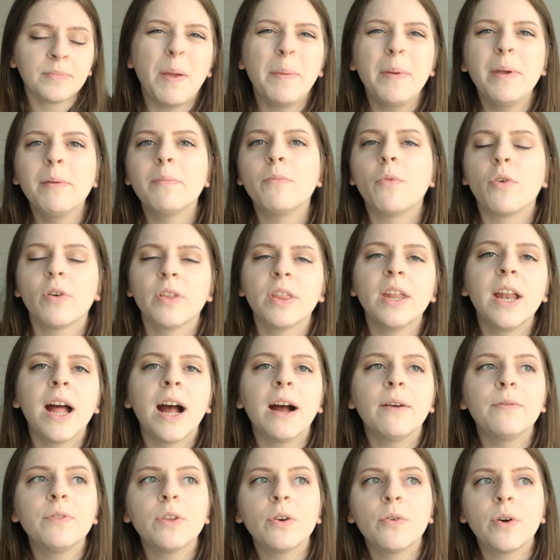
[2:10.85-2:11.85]
maybe more than
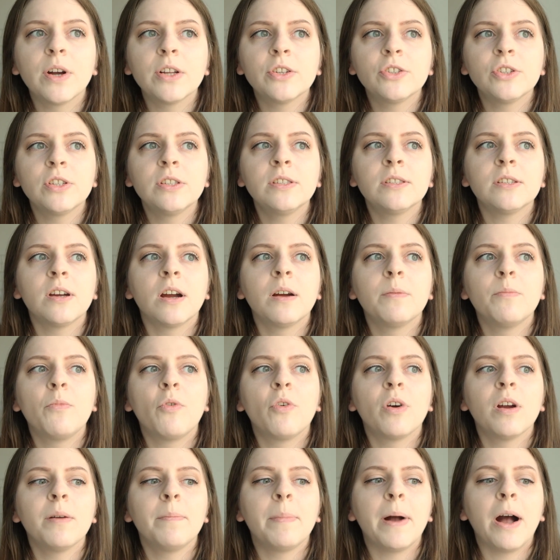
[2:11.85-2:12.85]
half the questions are
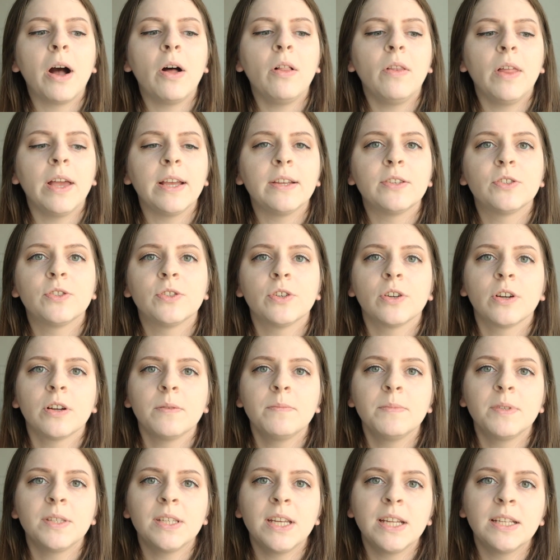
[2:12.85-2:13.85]
more about
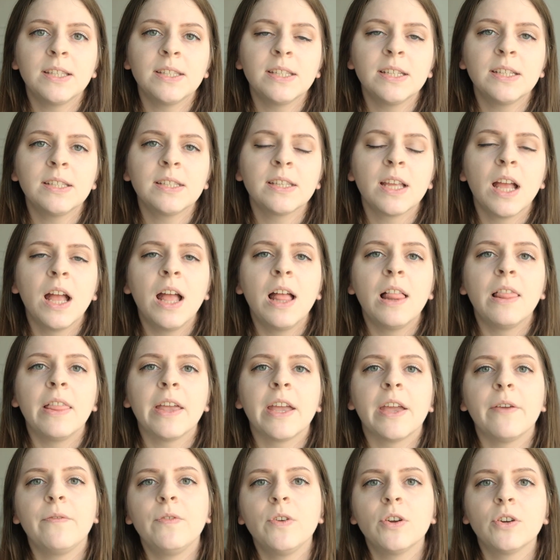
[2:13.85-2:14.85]
circumstances.
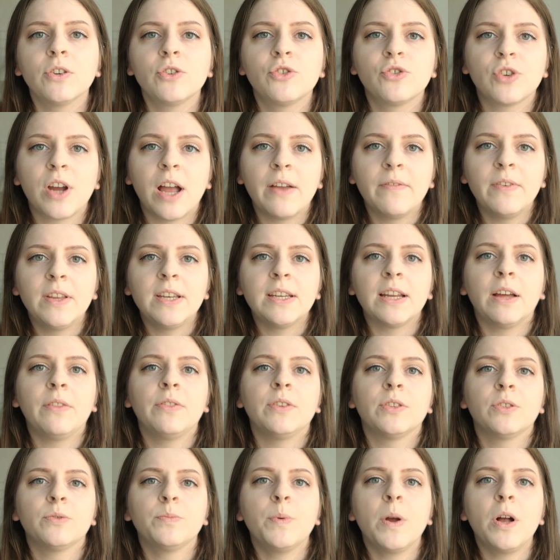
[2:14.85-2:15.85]
If you're driving
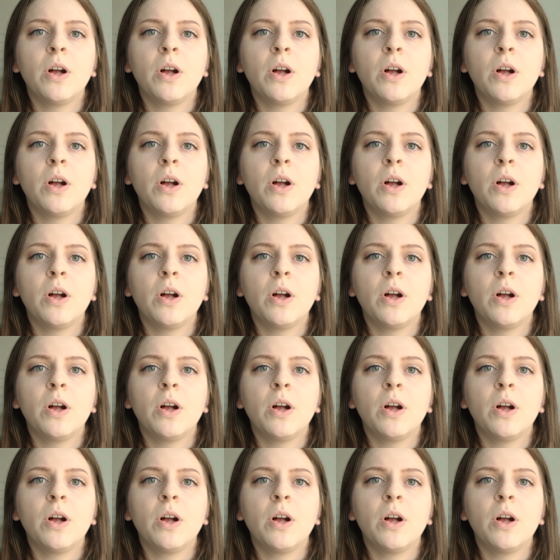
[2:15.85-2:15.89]
down this